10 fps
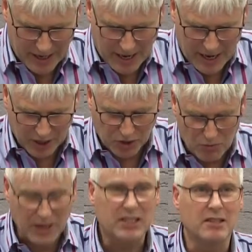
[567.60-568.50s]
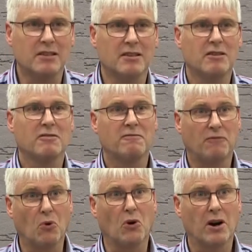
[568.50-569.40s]
has risen
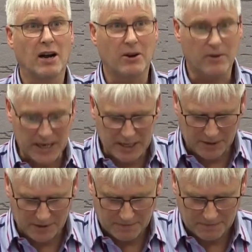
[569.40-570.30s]
for a reason.